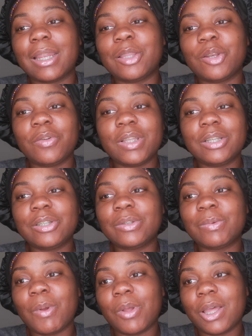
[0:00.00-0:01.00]
I literally
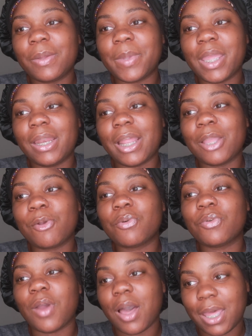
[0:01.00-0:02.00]
just woke up and I
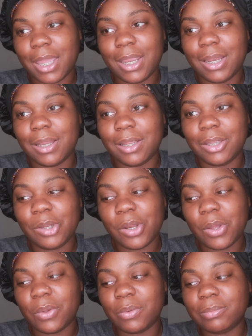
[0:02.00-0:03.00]
cried, you
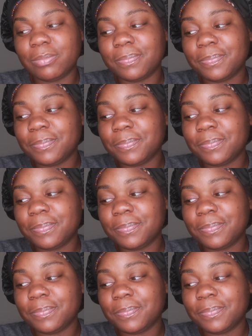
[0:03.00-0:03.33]
know.